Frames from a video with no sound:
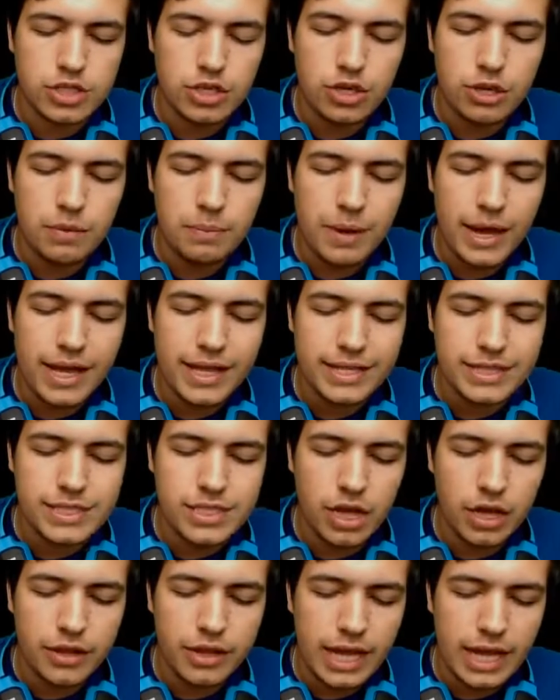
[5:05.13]
So you compare this
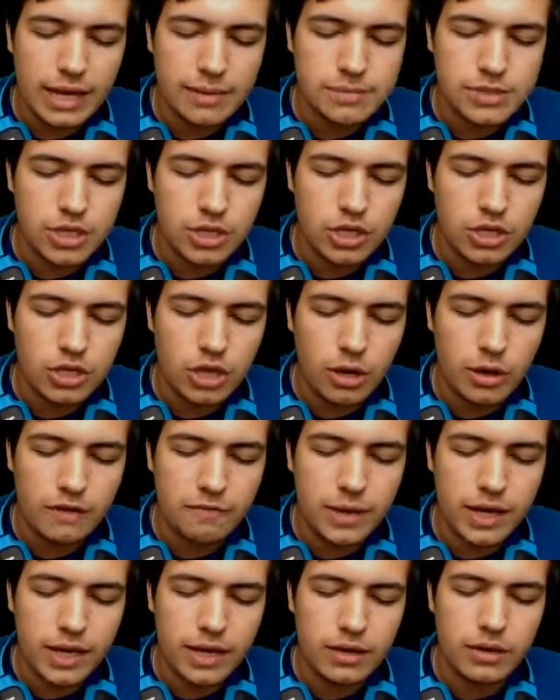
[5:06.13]
to other games that, you know,
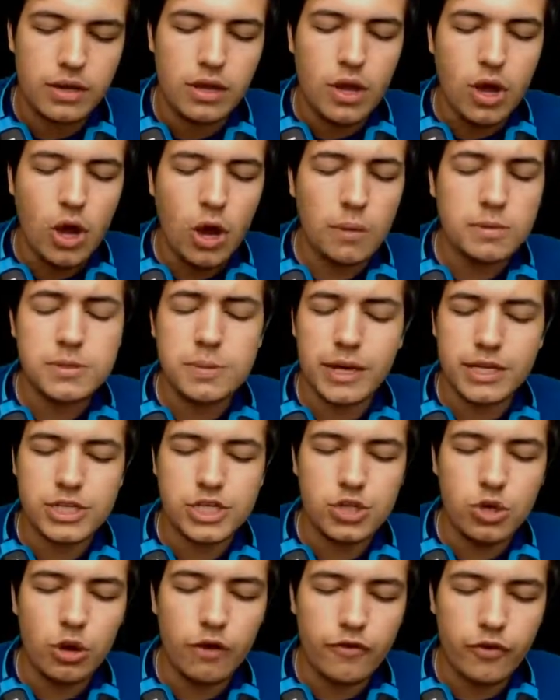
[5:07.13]
have been optimized,
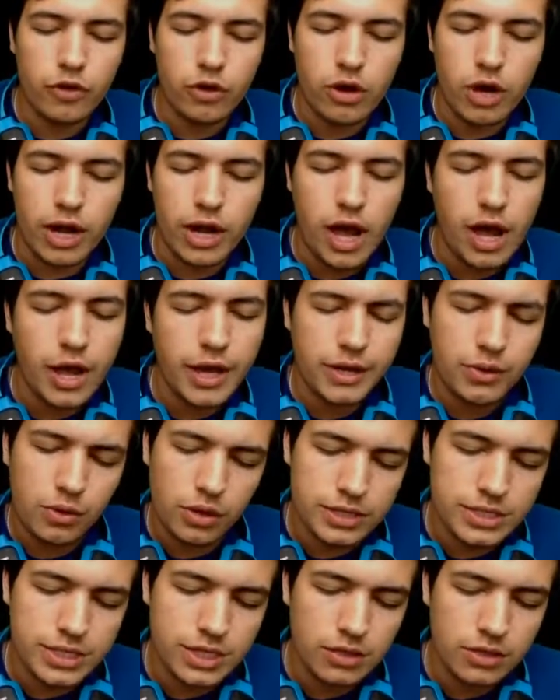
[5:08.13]
sure, for high
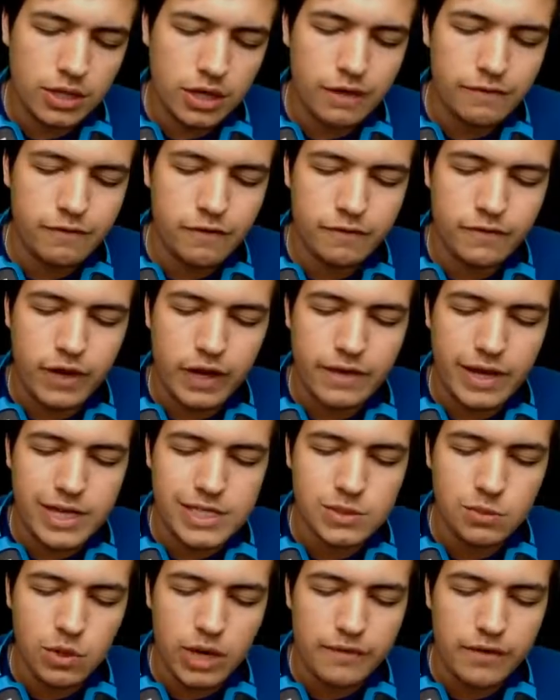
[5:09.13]
quality on the iPhone
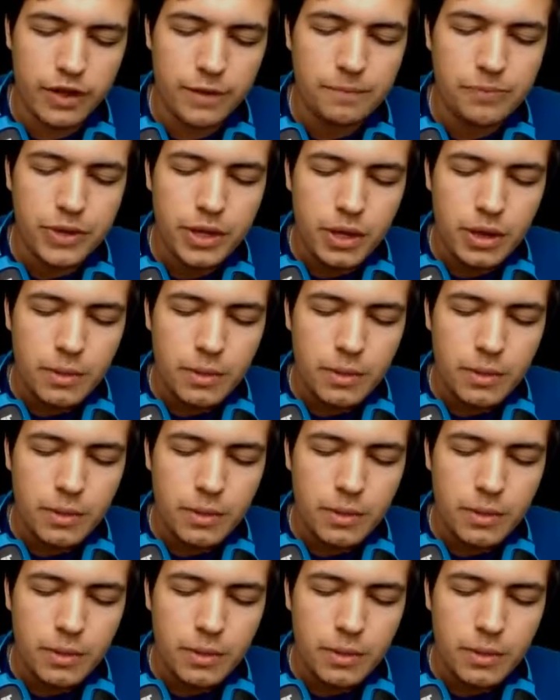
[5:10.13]
5S and whatever,